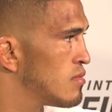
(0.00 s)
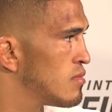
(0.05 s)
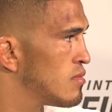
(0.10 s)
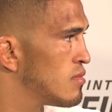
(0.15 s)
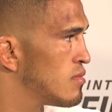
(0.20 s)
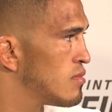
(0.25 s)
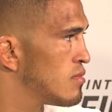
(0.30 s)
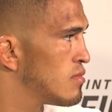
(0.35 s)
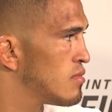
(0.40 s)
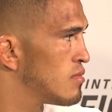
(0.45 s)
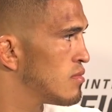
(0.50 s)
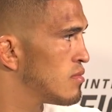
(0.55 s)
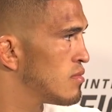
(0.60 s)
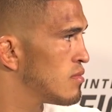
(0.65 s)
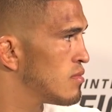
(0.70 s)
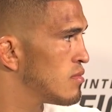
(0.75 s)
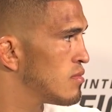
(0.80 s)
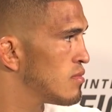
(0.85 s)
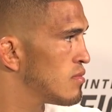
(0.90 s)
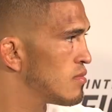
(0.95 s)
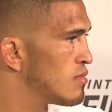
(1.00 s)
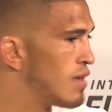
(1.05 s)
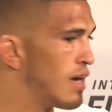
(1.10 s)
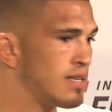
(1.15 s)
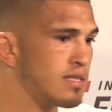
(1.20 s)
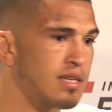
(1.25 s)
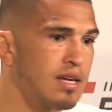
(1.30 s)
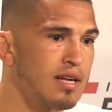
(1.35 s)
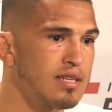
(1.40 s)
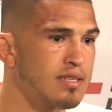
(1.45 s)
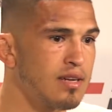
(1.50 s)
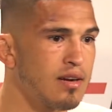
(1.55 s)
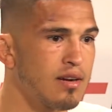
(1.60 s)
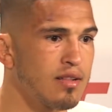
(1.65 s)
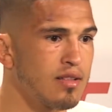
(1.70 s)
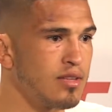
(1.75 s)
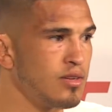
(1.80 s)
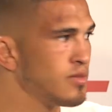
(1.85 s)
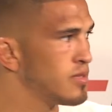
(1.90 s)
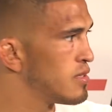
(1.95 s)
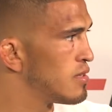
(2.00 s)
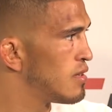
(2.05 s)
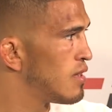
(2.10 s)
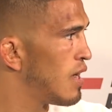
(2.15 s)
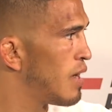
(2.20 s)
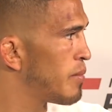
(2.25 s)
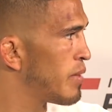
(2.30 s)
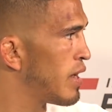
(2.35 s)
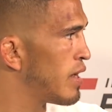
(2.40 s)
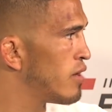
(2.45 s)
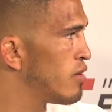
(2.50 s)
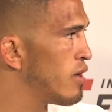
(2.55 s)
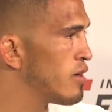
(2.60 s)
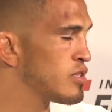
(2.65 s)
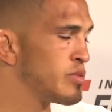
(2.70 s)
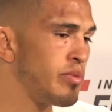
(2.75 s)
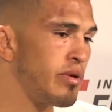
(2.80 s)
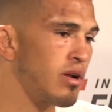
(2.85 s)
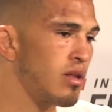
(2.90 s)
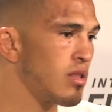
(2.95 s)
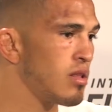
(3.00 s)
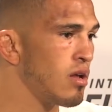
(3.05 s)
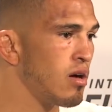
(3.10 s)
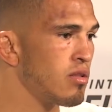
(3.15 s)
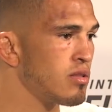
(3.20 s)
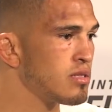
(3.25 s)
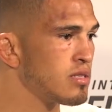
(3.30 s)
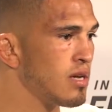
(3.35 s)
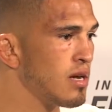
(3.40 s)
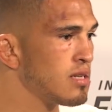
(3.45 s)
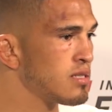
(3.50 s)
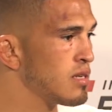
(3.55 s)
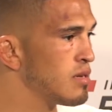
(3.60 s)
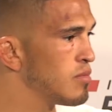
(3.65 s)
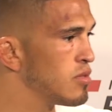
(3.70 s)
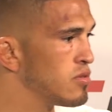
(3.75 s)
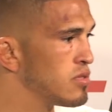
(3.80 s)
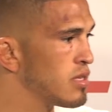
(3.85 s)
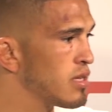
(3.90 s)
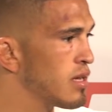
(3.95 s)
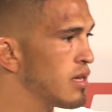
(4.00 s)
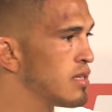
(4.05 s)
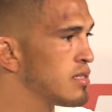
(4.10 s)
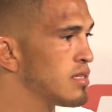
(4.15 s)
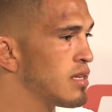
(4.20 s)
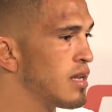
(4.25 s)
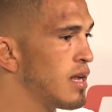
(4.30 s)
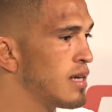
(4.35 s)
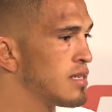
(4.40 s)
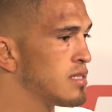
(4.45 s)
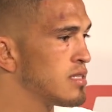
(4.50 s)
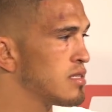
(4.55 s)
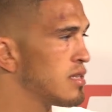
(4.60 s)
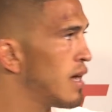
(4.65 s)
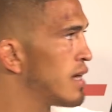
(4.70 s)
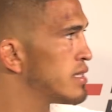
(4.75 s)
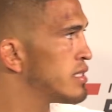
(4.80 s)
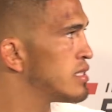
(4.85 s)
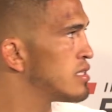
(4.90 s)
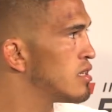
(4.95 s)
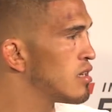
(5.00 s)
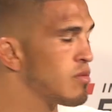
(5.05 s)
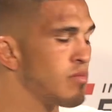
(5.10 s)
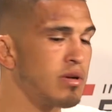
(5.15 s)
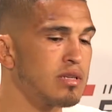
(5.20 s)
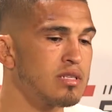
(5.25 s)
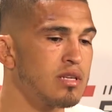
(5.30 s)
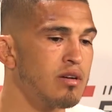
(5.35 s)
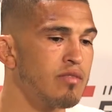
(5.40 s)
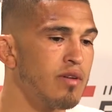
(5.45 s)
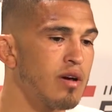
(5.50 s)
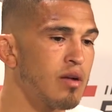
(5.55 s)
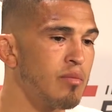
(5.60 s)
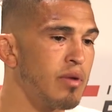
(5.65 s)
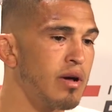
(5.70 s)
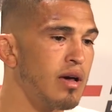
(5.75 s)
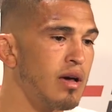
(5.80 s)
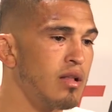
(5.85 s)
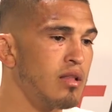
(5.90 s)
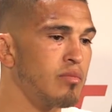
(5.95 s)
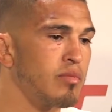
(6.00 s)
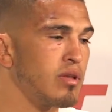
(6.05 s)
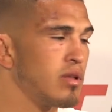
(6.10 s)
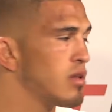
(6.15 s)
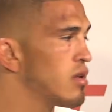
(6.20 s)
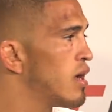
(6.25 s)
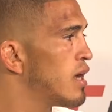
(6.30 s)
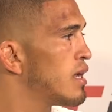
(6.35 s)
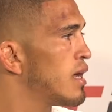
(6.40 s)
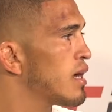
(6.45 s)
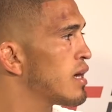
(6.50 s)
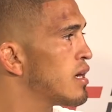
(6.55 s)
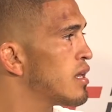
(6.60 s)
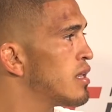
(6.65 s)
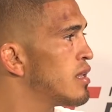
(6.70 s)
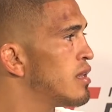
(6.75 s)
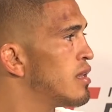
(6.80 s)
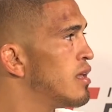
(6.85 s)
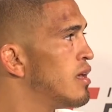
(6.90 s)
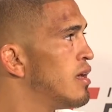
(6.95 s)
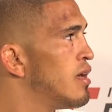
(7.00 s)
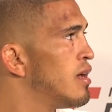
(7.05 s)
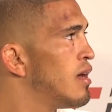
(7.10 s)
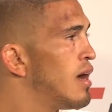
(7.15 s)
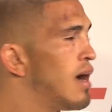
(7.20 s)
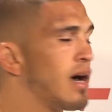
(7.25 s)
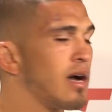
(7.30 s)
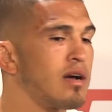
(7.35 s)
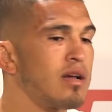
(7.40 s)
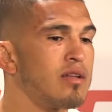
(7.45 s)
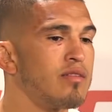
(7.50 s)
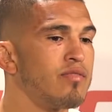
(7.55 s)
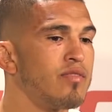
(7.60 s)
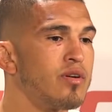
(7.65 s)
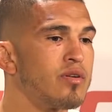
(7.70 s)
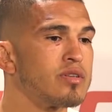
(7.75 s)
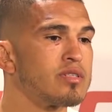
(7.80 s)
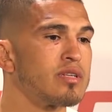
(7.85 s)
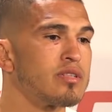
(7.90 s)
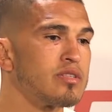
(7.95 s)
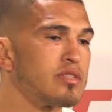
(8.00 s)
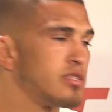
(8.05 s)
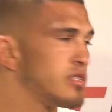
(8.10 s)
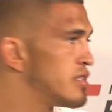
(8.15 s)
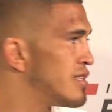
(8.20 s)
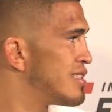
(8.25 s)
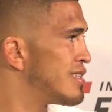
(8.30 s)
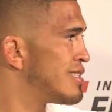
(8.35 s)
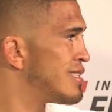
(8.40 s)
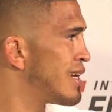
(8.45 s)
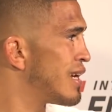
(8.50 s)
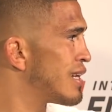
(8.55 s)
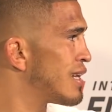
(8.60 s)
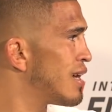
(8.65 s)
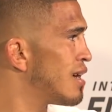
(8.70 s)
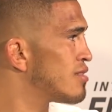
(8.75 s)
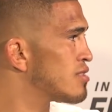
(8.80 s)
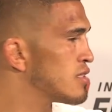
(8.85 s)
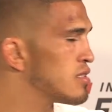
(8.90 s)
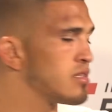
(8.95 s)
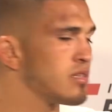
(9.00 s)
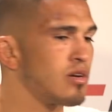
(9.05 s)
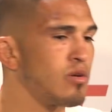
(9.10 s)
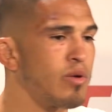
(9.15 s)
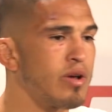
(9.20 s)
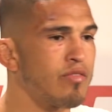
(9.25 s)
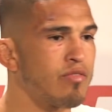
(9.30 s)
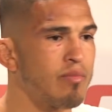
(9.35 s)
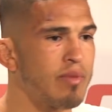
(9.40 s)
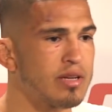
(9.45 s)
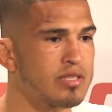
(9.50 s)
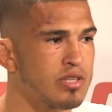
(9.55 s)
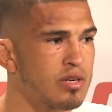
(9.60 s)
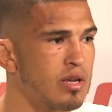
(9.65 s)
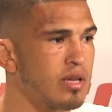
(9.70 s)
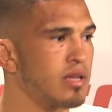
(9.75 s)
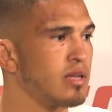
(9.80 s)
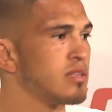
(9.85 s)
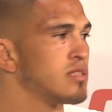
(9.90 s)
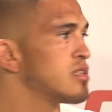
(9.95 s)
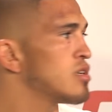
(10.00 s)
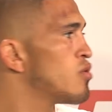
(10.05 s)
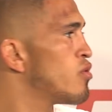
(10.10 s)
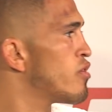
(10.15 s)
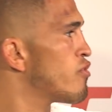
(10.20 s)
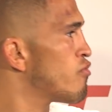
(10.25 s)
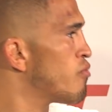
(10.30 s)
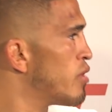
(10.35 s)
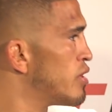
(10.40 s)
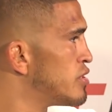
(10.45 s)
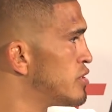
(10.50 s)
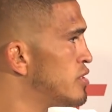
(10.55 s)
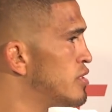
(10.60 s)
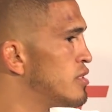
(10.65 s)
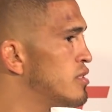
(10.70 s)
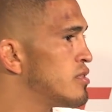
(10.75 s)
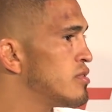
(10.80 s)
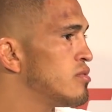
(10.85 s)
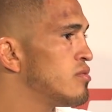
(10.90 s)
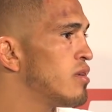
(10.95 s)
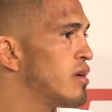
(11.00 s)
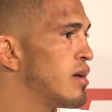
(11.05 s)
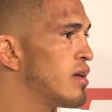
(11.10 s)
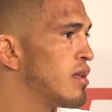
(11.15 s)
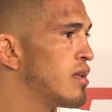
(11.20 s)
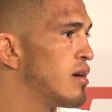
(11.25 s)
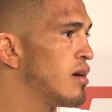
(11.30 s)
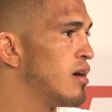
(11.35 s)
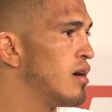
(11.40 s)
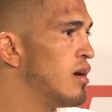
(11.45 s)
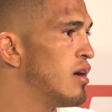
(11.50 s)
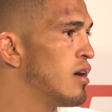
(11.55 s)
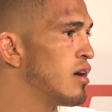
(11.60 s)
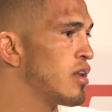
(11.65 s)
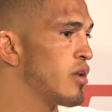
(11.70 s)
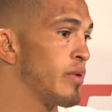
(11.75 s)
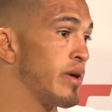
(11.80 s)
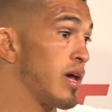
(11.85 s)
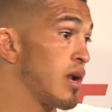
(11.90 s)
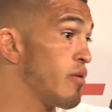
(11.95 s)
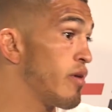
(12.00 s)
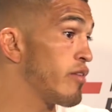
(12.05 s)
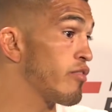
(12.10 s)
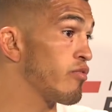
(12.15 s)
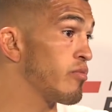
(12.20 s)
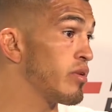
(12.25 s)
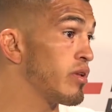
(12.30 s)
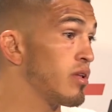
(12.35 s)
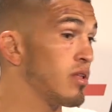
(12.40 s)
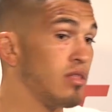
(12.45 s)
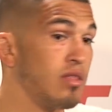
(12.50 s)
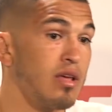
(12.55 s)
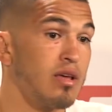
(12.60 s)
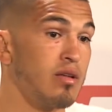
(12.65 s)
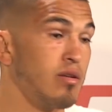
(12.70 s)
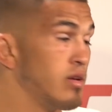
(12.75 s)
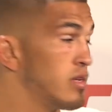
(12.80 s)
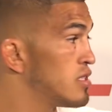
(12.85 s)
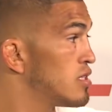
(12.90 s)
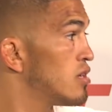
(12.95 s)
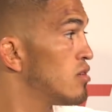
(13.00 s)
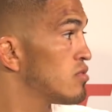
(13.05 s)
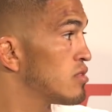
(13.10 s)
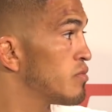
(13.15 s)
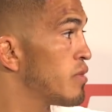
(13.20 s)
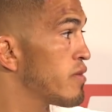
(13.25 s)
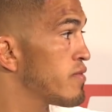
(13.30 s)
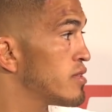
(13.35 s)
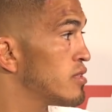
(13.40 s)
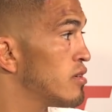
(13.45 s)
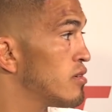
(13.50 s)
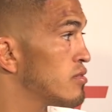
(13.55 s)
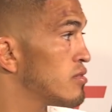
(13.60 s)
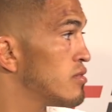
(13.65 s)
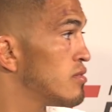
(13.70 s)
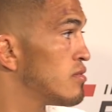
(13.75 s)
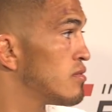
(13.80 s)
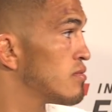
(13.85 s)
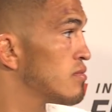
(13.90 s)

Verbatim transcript: do what I do best? I just got tired of losing. I mean, I knew I was better than all these guys that I'm losing against, and I just I just took myself out of my element. You know, I, I couldn't I couldn't focus on the, the, the, takedowns. It took away from my striking. It took away from my jiu-jitsu. And uh, you know, we got away from it, and, and it shows in my results